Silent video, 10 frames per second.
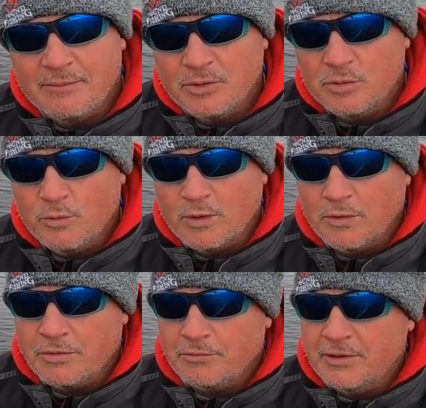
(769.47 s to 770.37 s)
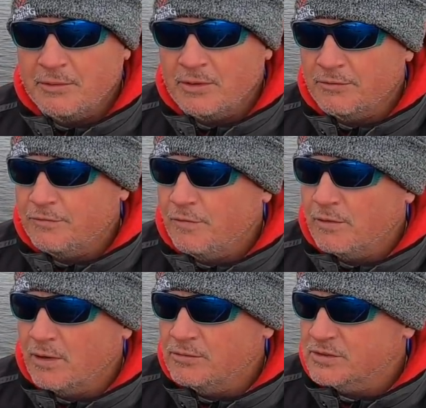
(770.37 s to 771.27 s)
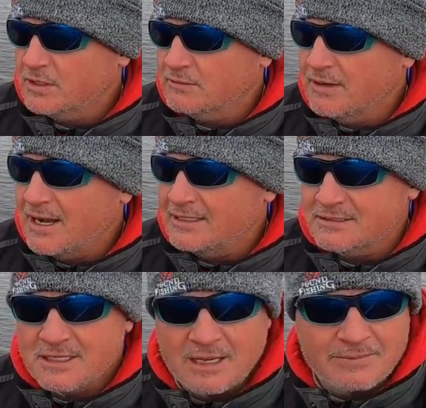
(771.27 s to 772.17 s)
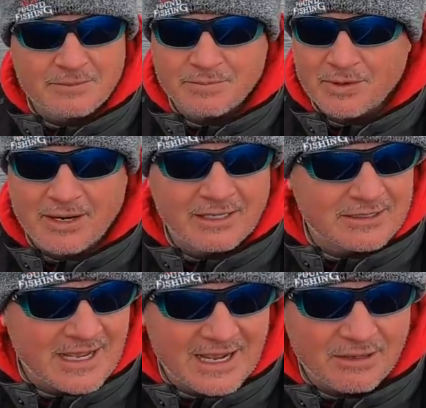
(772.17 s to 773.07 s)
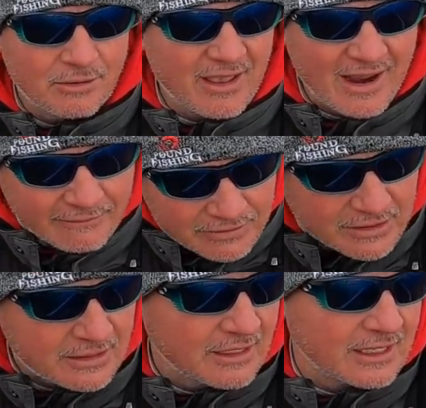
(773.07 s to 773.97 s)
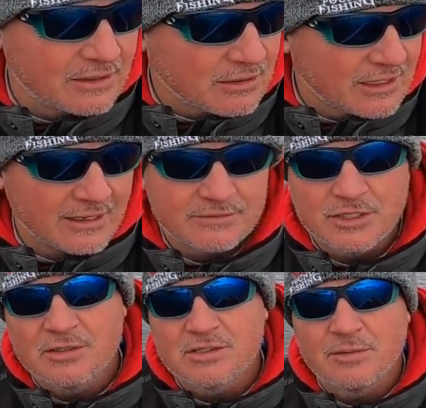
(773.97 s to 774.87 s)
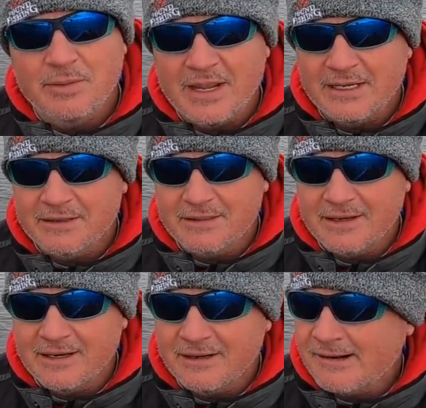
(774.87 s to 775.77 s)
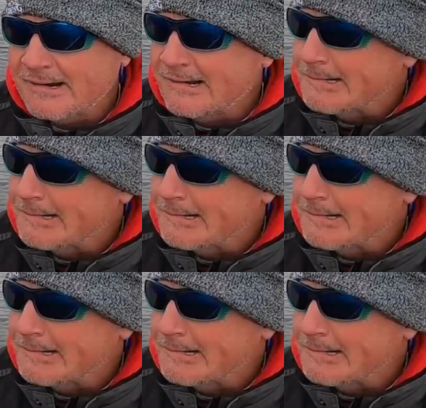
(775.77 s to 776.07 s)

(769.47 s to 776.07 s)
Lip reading: Booth 103, 104, Ozark rod, sniping braid, tackle, everything. You're gonna have JoJo Baker there.